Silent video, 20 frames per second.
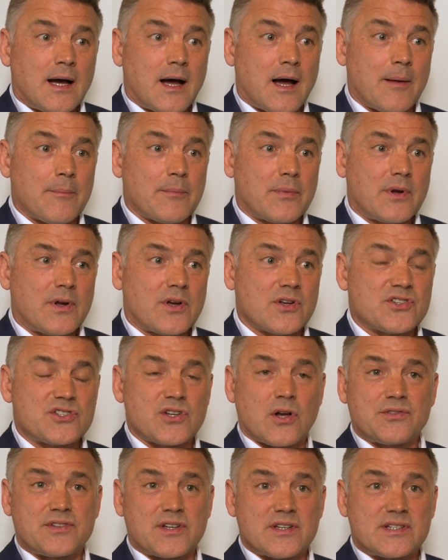
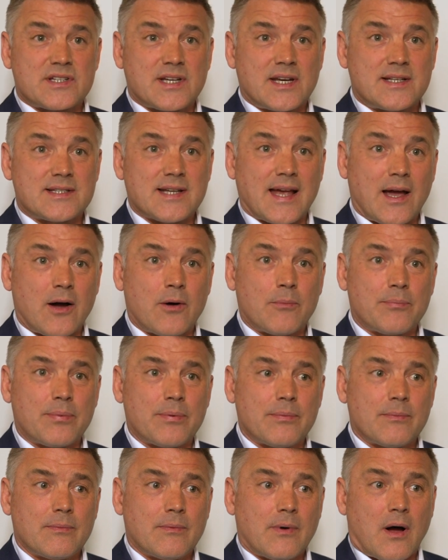Consultancy to help
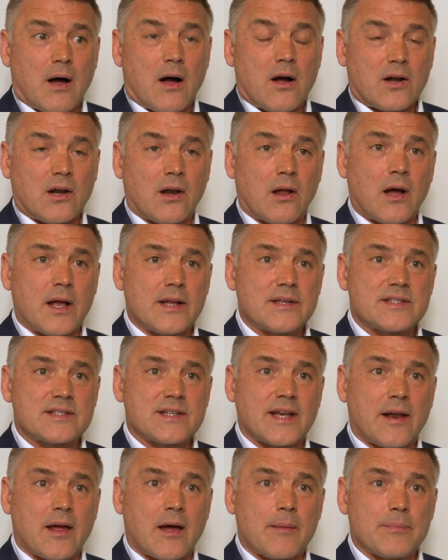our clients
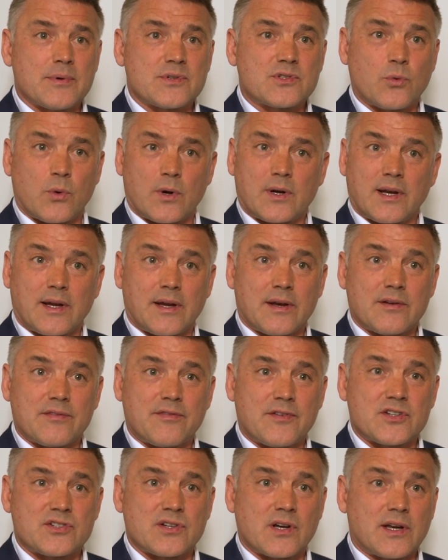set up as quickly and
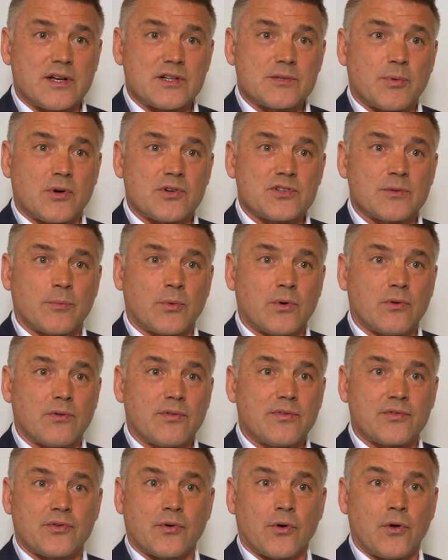efficiently as possible
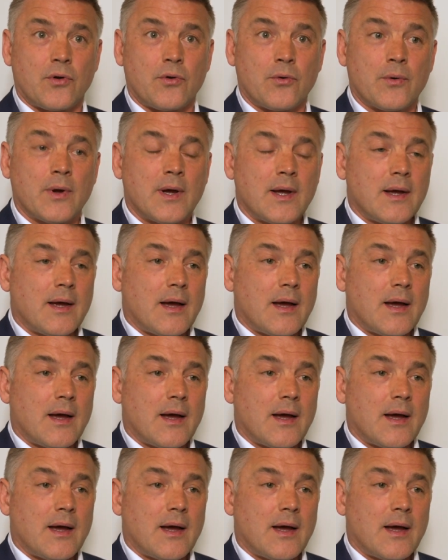through